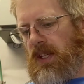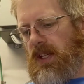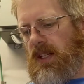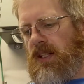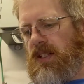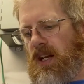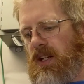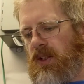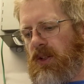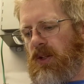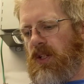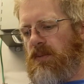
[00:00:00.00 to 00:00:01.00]
It had not
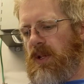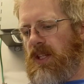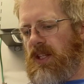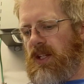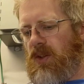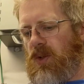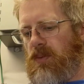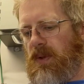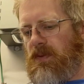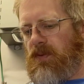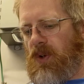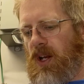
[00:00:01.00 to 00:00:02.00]
occurred to me that there would be
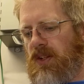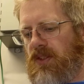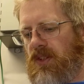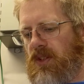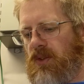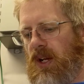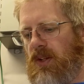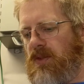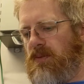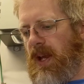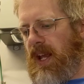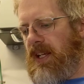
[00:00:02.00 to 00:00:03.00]
frost on the ground
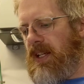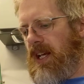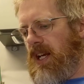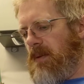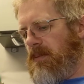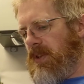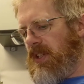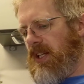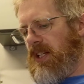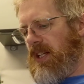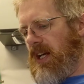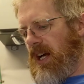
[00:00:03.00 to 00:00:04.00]
in May, but
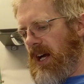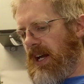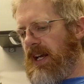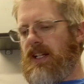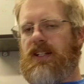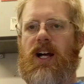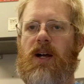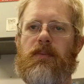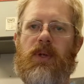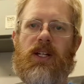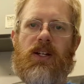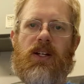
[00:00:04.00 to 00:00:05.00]
then I had not
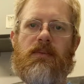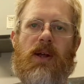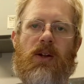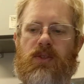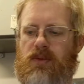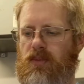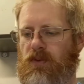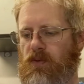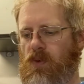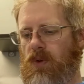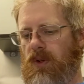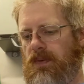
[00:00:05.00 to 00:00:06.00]
been on a mountain
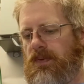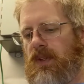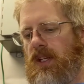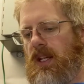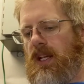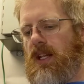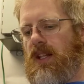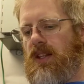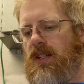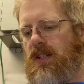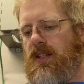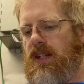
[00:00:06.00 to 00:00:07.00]
before.
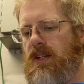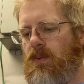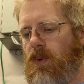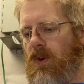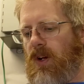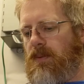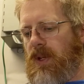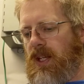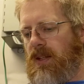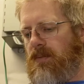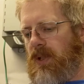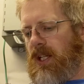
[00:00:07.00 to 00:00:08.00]
This did worry
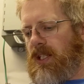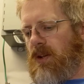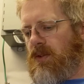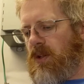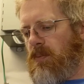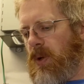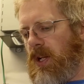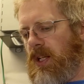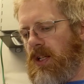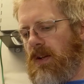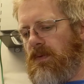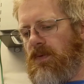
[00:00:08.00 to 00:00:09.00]
me, because I was
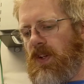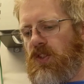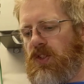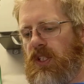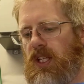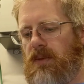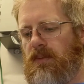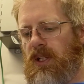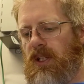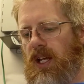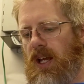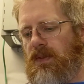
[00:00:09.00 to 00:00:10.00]
depending on fish to keep me
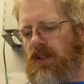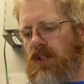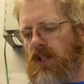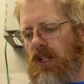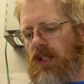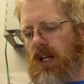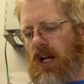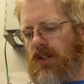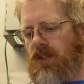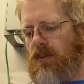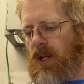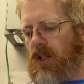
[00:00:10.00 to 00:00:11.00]
alive until I got
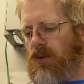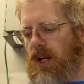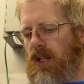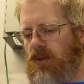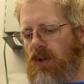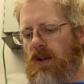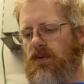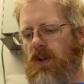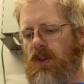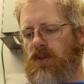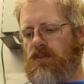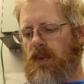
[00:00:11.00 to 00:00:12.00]
to my
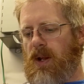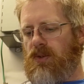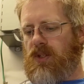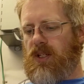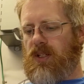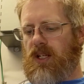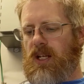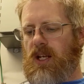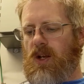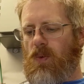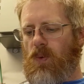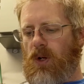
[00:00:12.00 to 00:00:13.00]
great-grandfather's mountain,
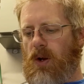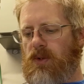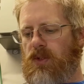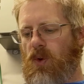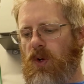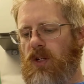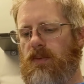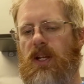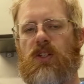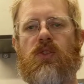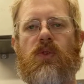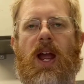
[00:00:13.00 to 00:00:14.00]
where I was going to
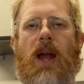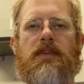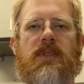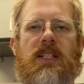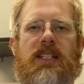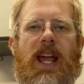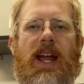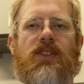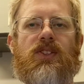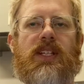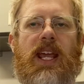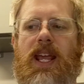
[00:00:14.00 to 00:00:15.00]
make traps and
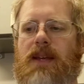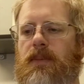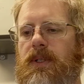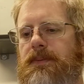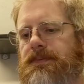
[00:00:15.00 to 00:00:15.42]
catch game.